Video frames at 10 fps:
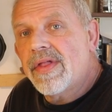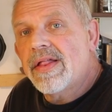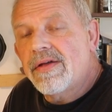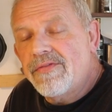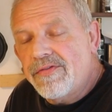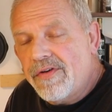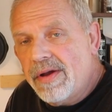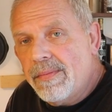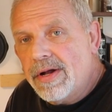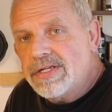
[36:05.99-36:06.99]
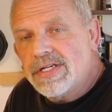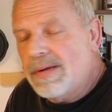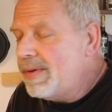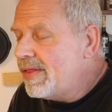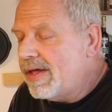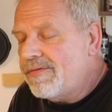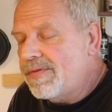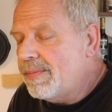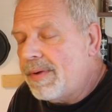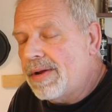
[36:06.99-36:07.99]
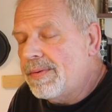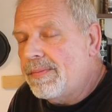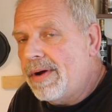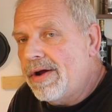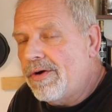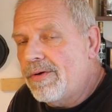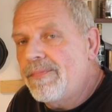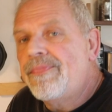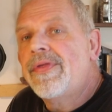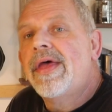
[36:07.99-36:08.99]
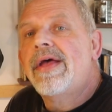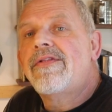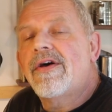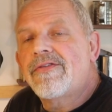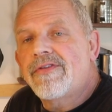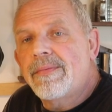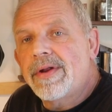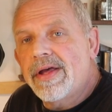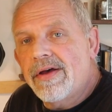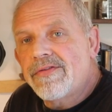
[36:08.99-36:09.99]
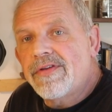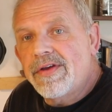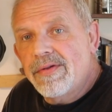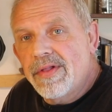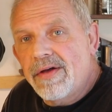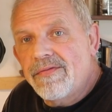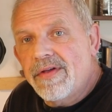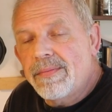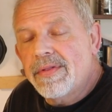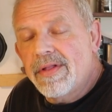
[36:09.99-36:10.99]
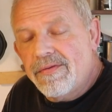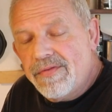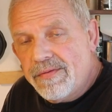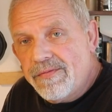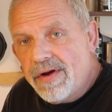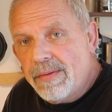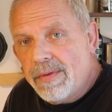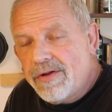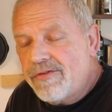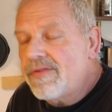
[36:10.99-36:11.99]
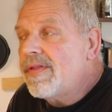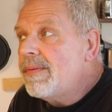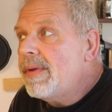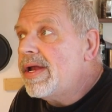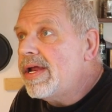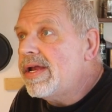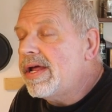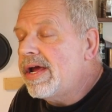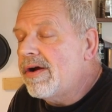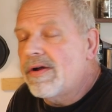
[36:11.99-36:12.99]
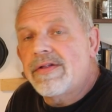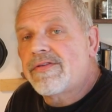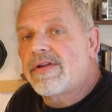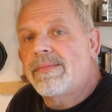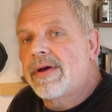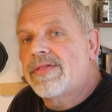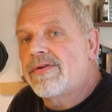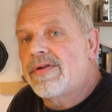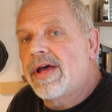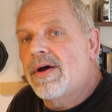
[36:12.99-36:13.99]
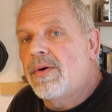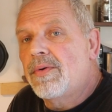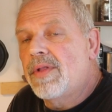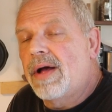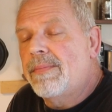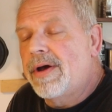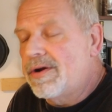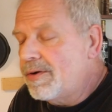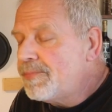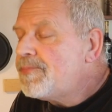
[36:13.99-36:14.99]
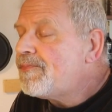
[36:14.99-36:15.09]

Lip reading: I love you very much. I mean that from the bottom of my heart. Tell somebody else that you love them and love them very much. They may need to hear it. It's going to make their day a whole lot better.